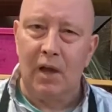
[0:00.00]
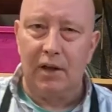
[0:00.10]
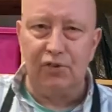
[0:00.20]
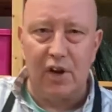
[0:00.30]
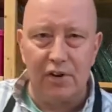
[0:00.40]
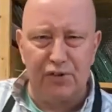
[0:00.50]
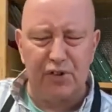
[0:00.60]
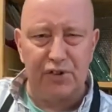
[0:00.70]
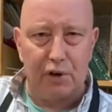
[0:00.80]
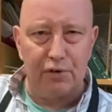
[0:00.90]
Jenny's just
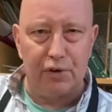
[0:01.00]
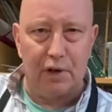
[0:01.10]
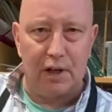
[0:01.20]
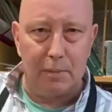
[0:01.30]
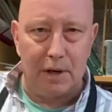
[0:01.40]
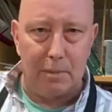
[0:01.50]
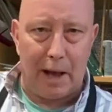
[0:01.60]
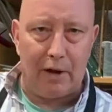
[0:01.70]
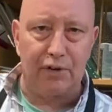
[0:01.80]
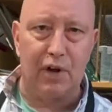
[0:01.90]
told you a little bit
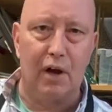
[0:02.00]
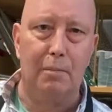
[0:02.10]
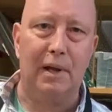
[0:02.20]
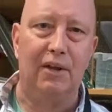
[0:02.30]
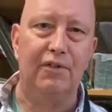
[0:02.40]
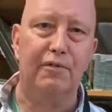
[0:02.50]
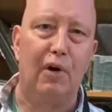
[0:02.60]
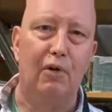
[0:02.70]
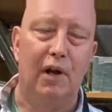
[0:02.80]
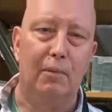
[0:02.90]
about her piece
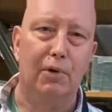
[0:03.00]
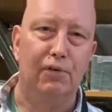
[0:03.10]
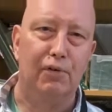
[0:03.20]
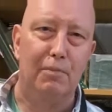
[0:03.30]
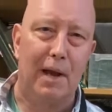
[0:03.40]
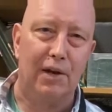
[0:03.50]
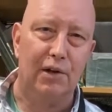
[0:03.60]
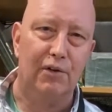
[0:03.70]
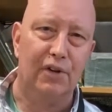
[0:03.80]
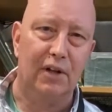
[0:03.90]
Folium, which was made
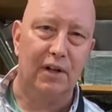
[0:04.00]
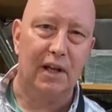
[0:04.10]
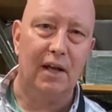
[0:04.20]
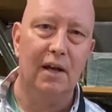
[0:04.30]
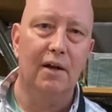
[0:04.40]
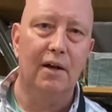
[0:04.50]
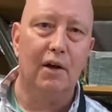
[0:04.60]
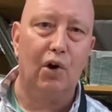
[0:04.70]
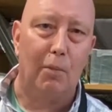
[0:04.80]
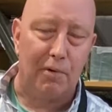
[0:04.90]
using the
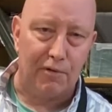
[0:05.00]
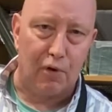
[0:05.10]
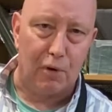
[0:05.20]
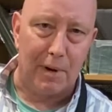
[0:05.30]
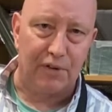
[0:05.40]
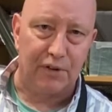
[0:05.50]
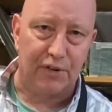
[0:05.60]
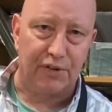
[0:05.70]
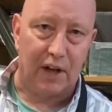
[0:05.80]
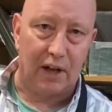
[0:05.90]
copper foil method of
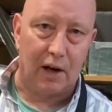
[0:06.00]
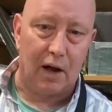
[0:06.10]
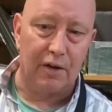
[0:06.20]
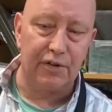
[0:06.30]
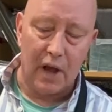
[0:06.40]
stained glass.